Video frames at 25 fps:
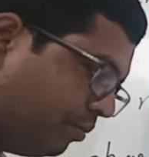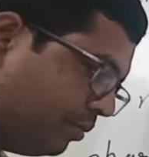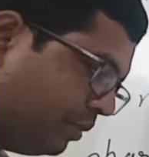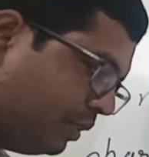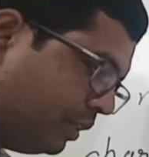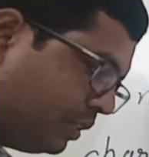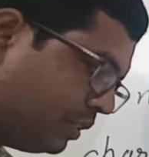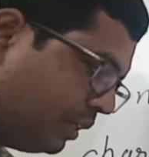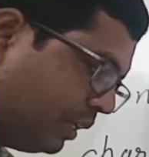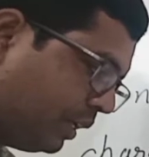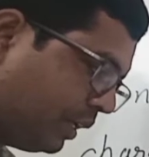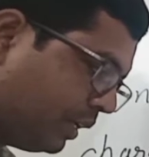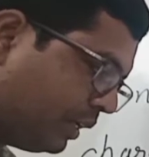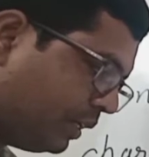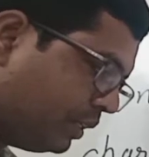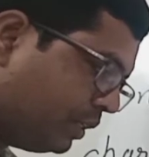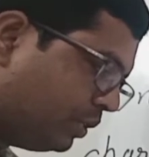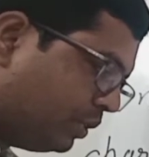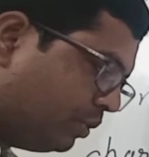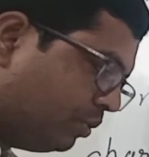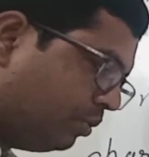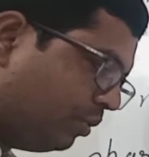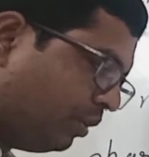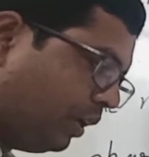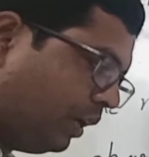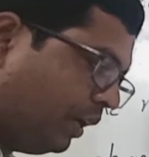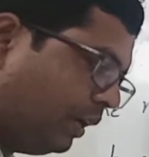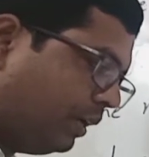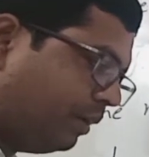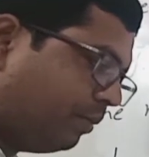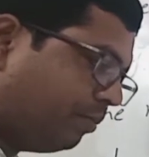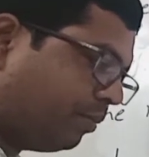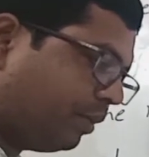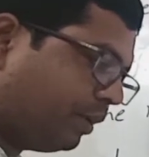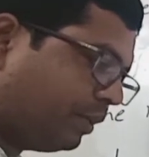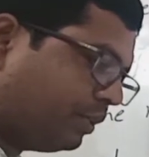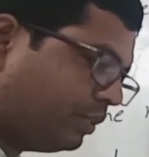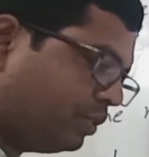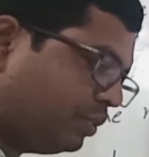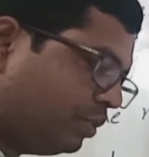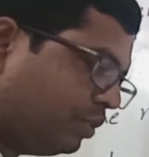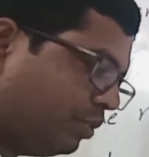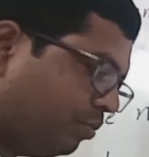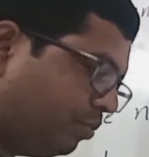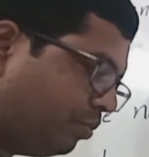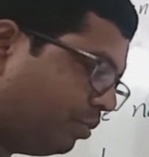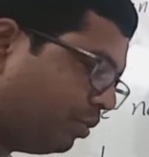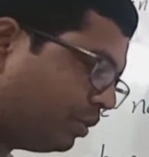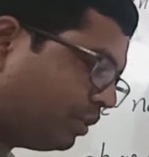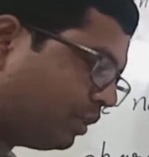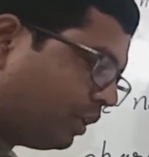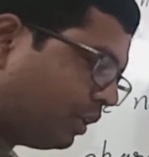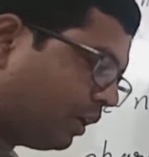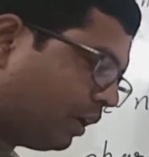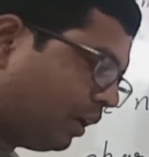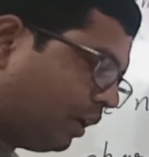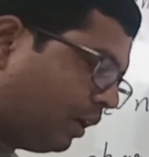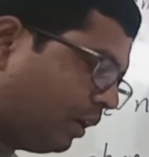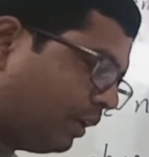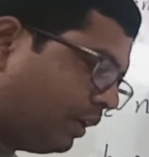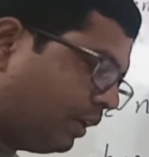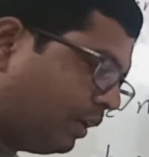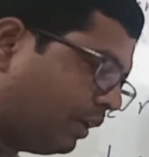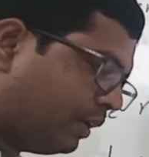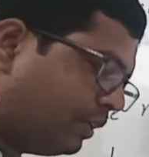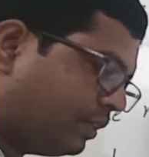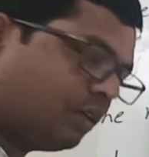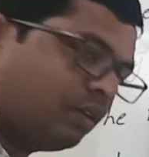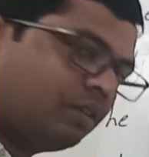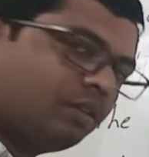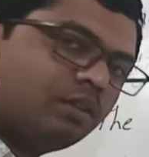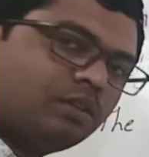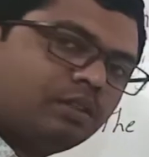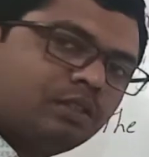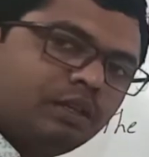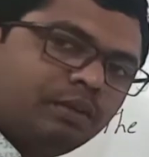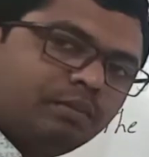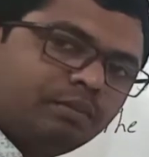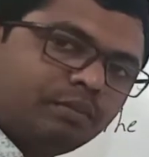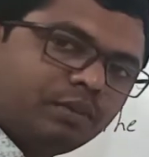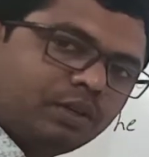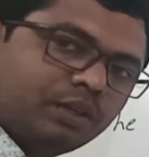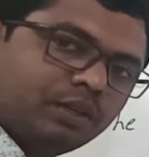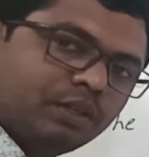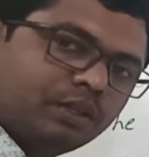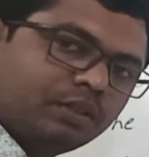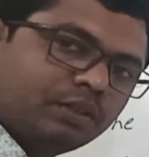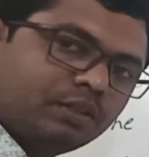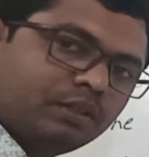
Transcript: negative and positive both are arranged on the same body.